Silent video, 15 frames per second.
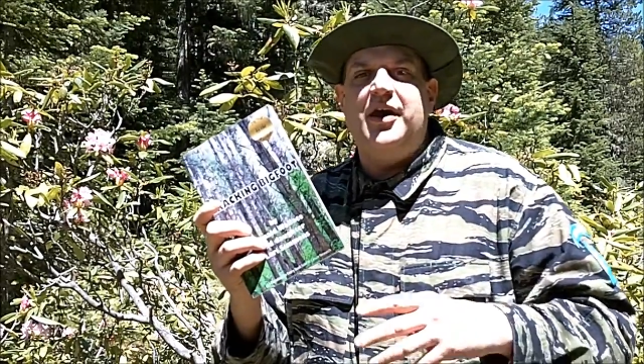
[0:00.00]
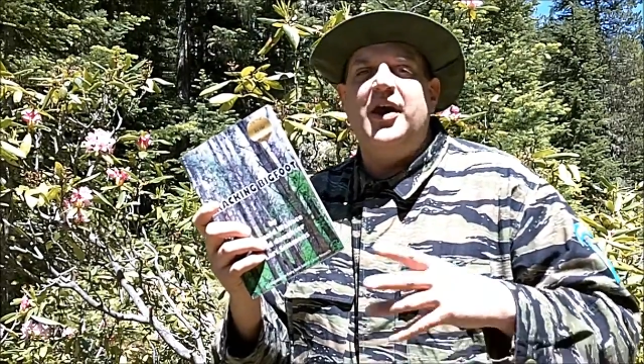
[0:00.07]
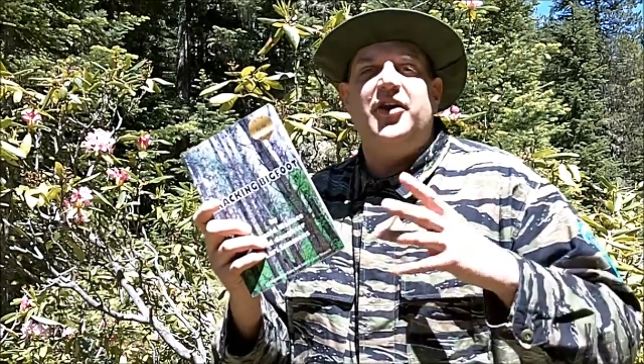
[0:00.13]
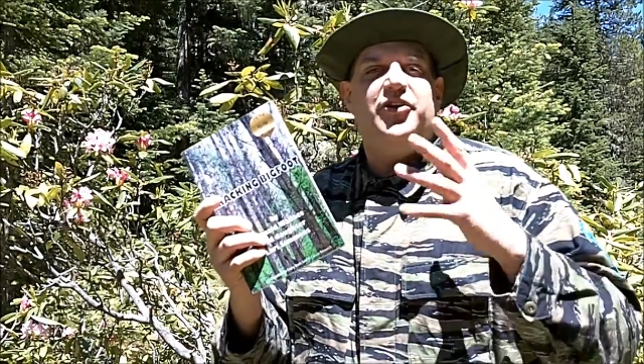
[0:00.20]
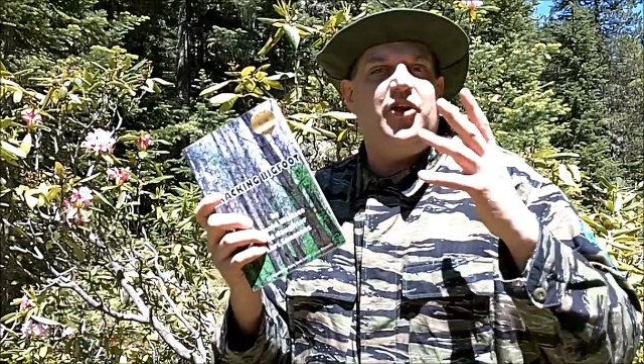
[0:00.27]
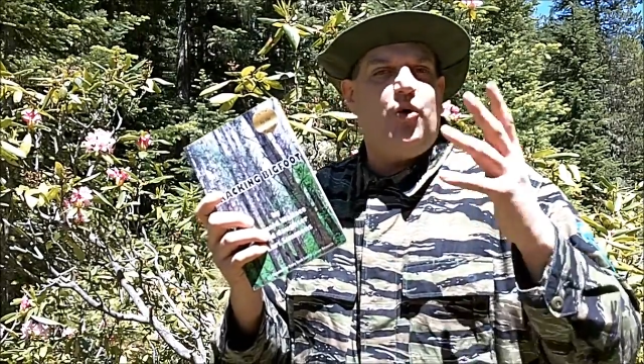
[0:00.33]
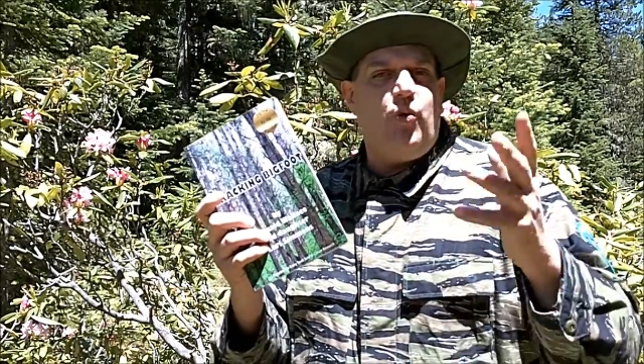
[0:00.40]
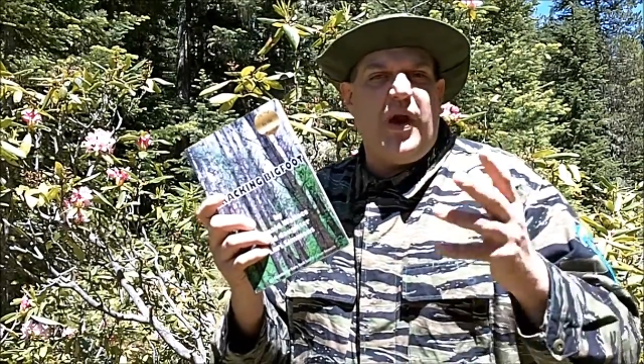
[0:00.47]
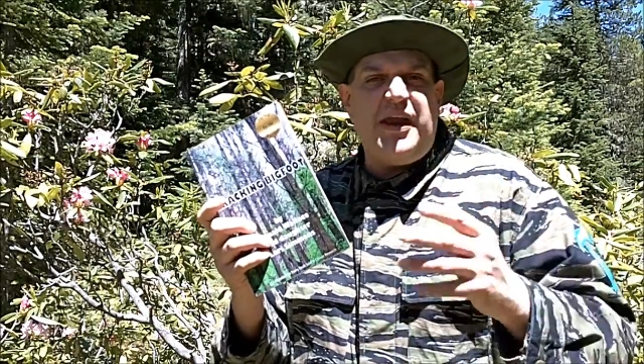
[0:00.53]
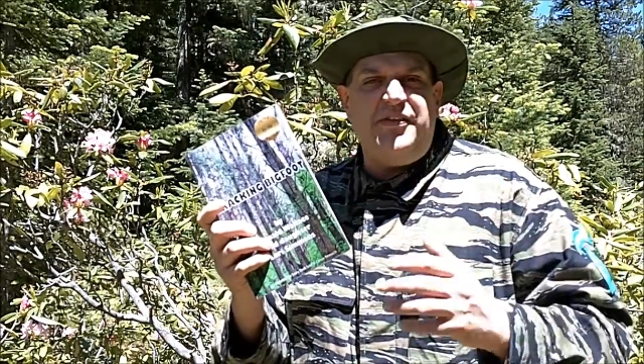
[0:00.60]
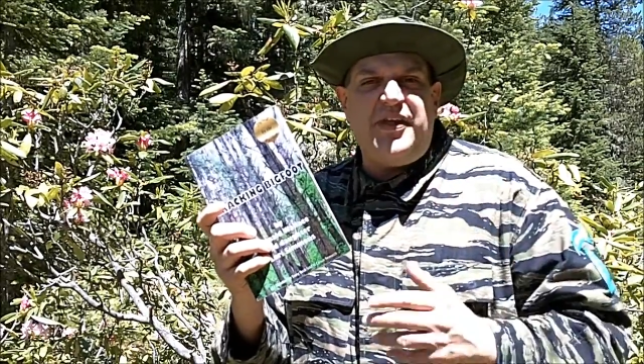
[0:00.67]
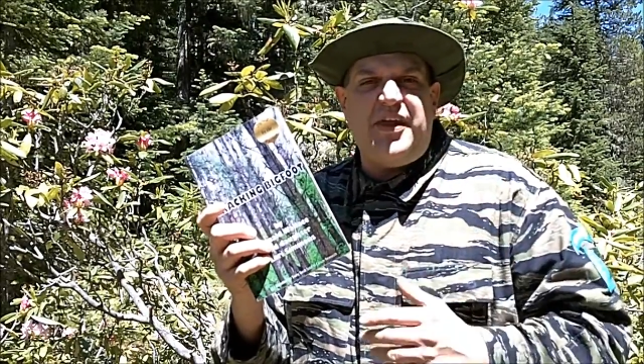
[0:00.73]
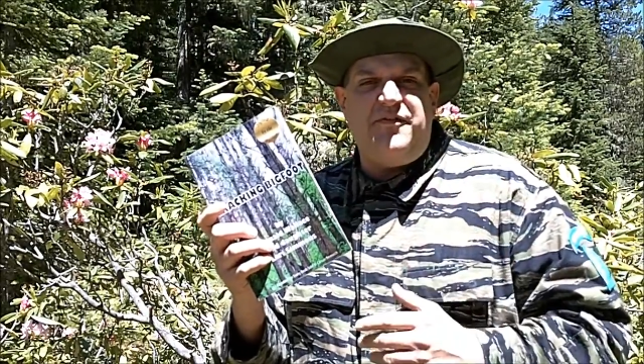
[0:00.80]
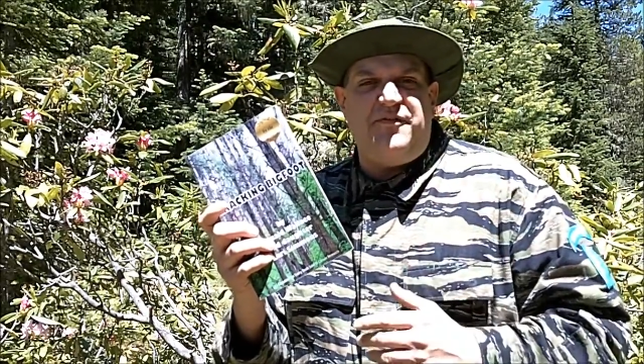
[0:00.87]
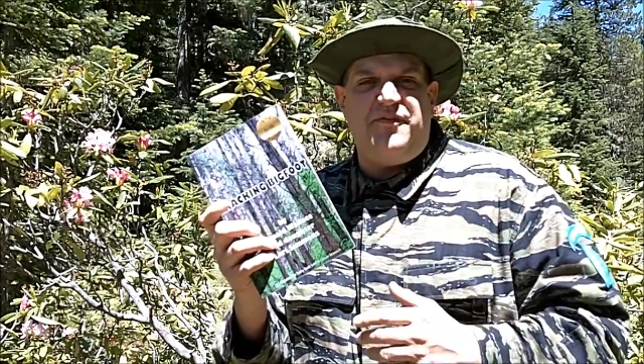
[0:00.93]
the way
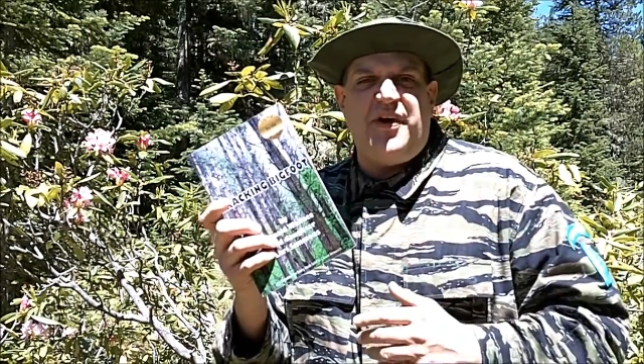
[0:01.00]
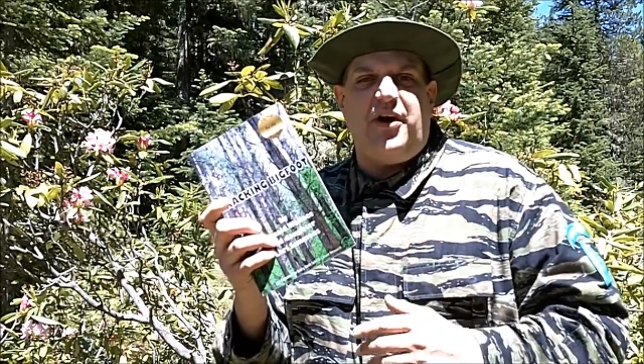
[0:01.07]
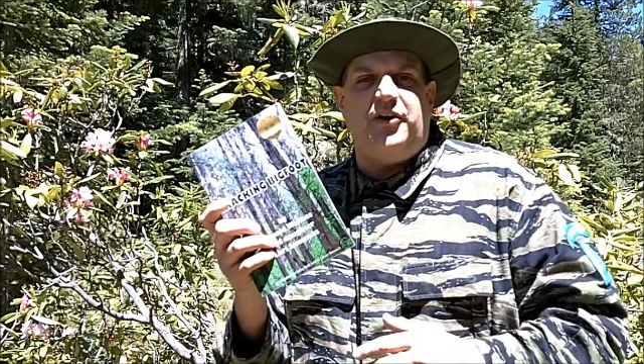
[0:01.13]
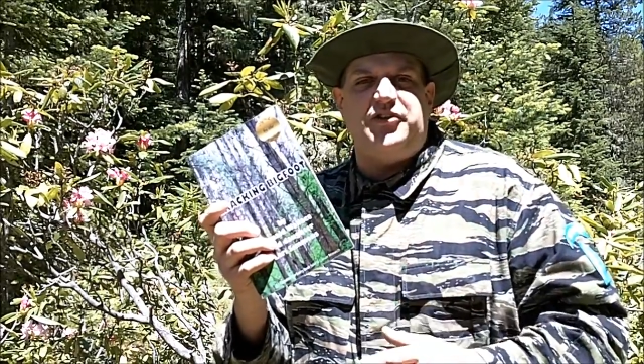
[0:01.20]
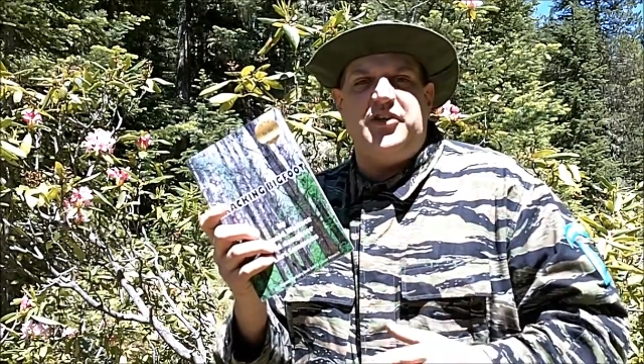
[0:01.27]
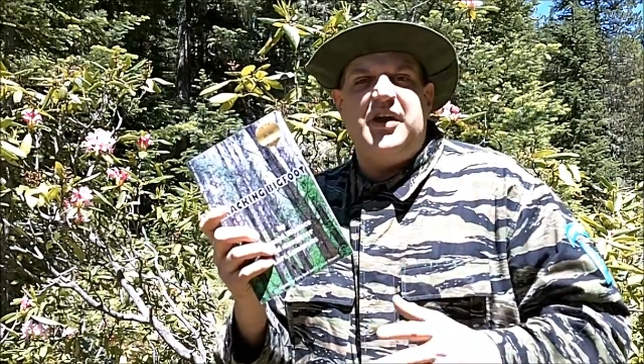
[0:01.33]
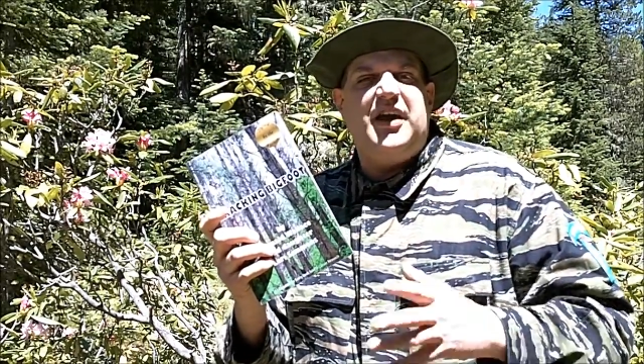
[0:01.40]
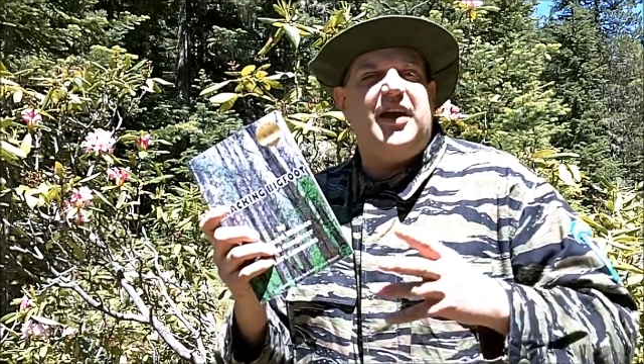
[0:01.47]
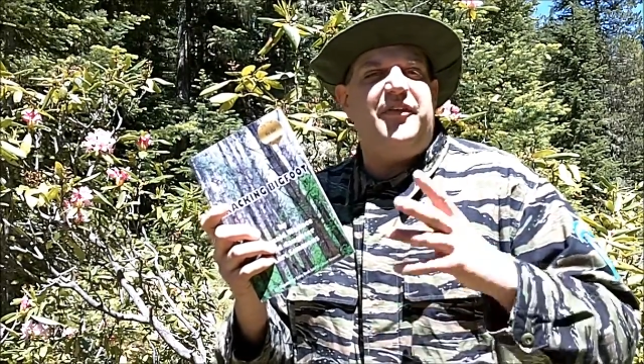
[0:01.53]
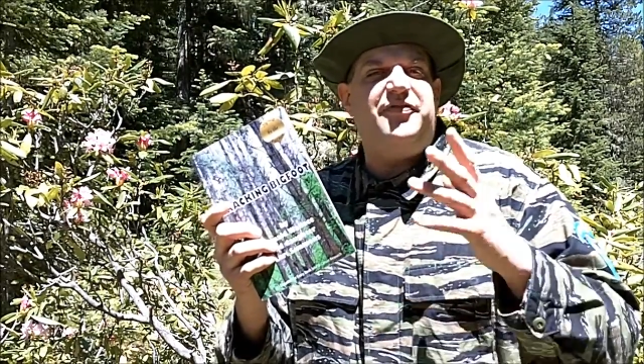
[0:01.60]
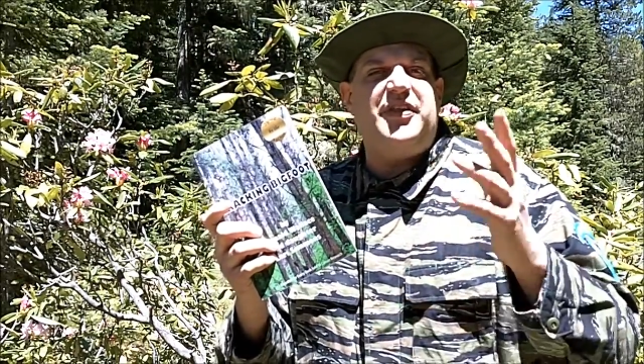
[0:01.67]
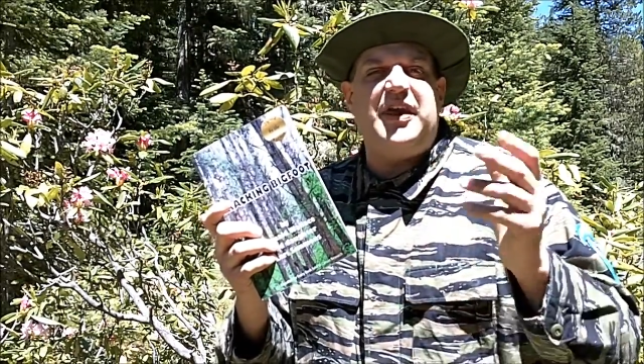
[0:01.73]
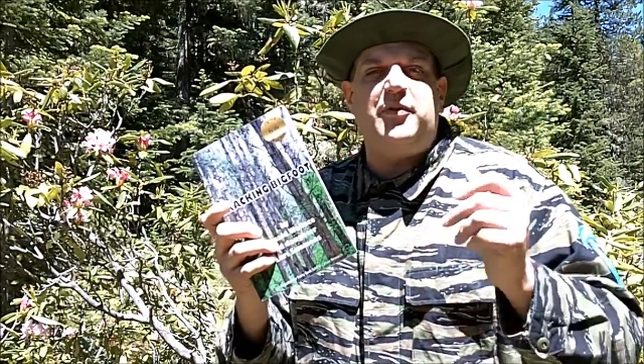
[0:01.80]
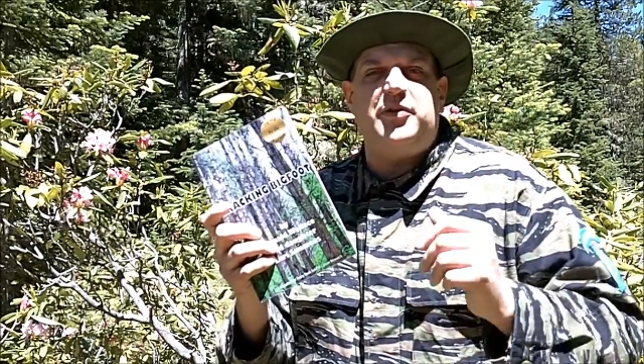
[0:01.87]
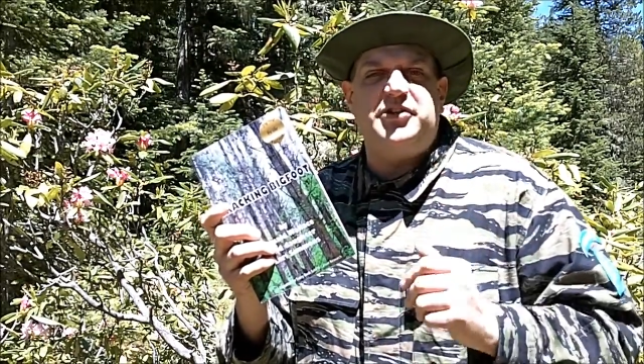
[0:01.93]
they felt, if
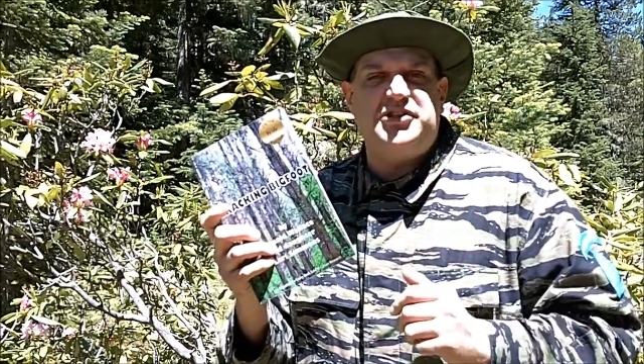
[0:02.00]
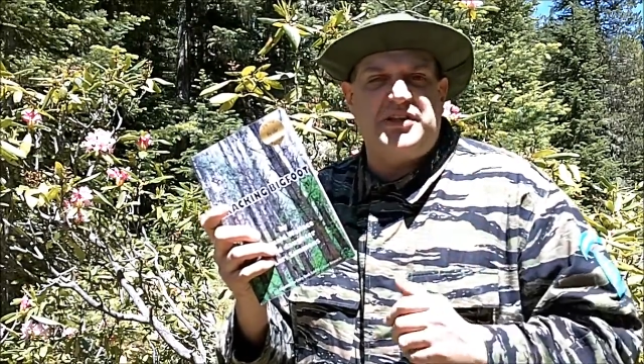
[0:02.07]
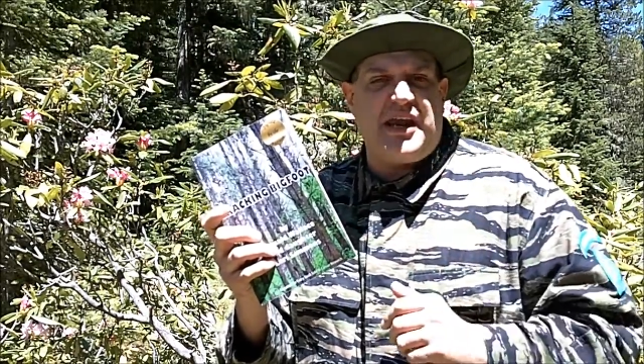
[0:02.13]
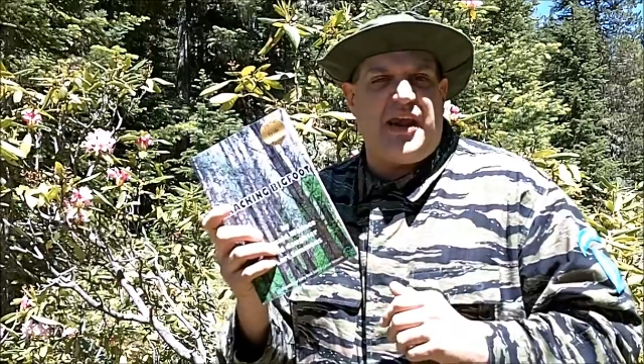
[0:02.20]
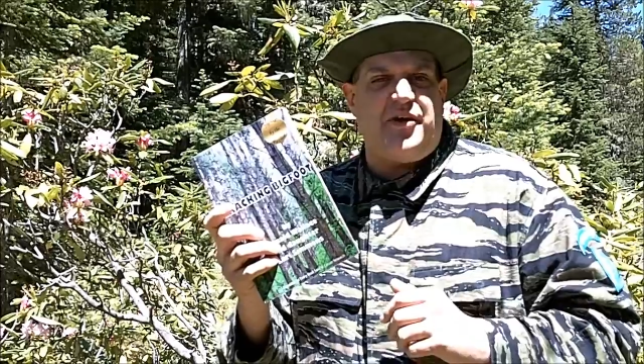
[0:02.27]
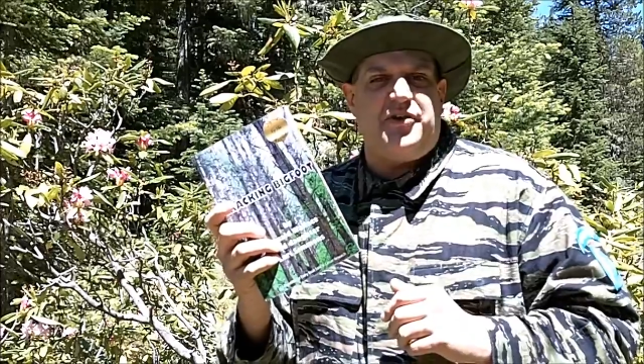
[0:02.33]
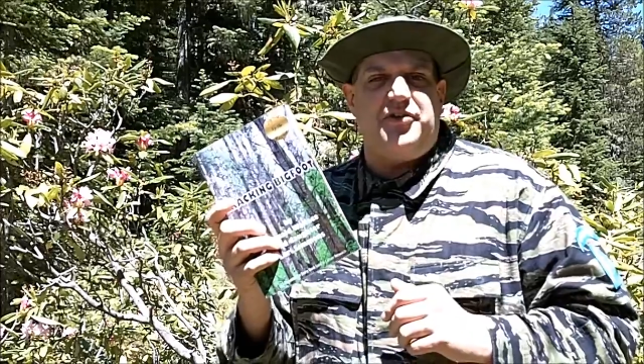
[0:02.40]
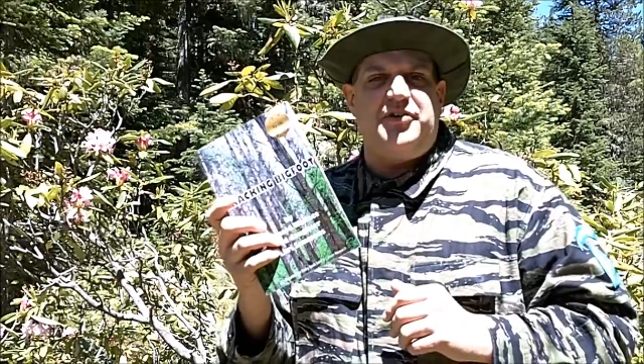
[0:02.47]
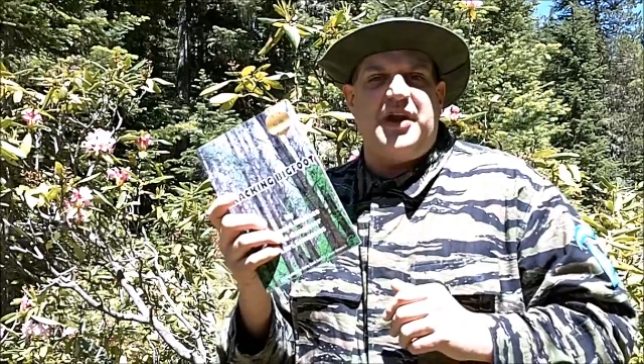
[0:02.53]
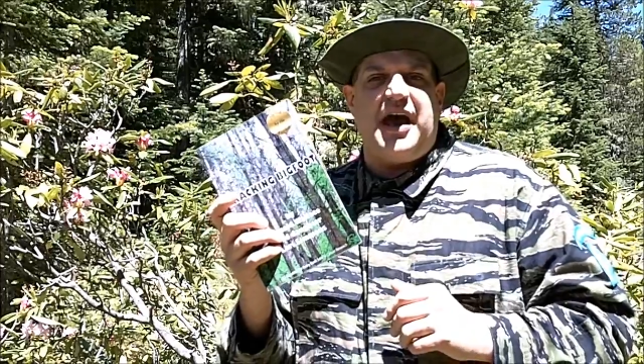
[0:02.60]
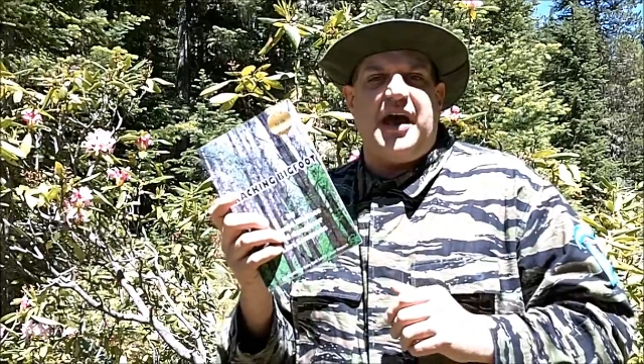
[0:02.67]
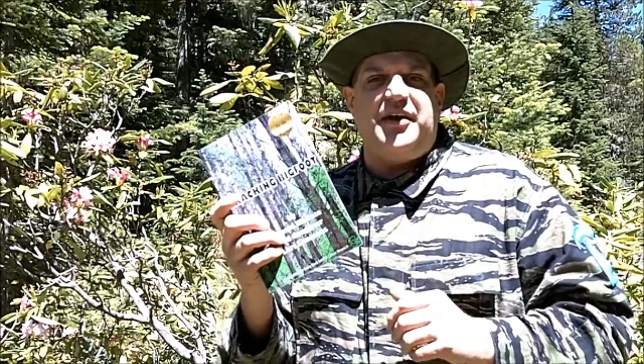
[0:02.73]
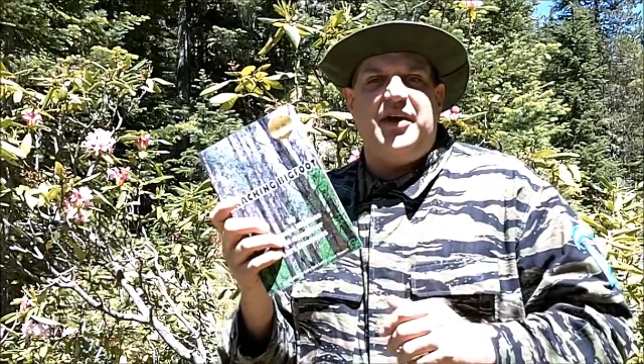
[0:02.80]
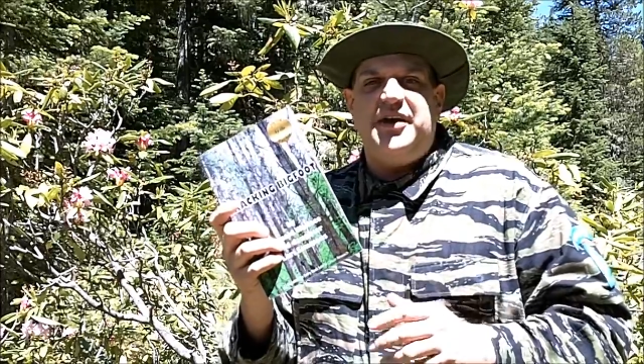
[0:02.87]
they were scared or not,